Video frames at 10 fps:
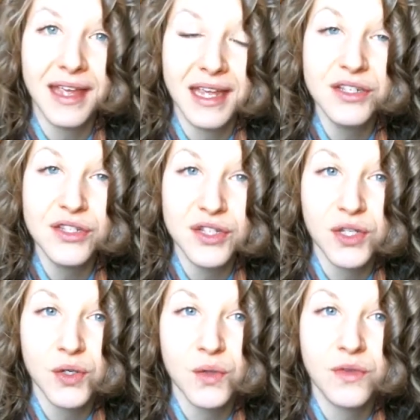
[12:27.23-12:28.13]

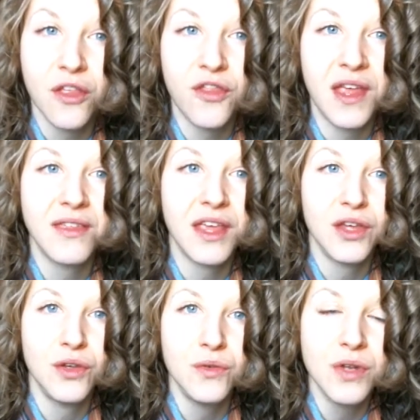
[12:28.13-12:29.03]
into the thing that
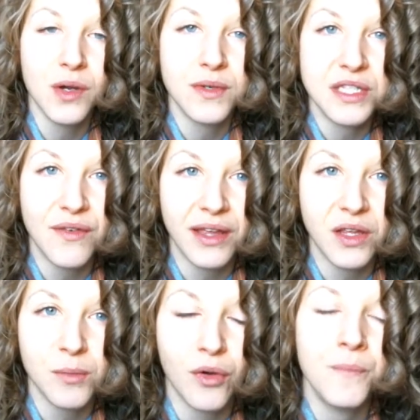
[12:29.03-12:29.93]
you know is
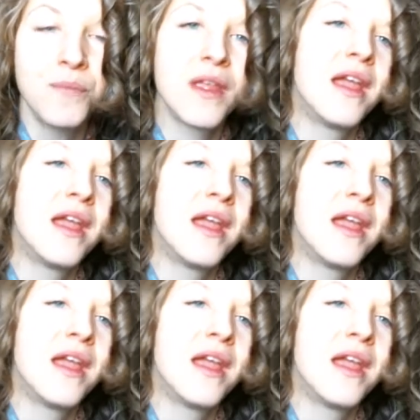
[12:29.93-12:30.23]
valuable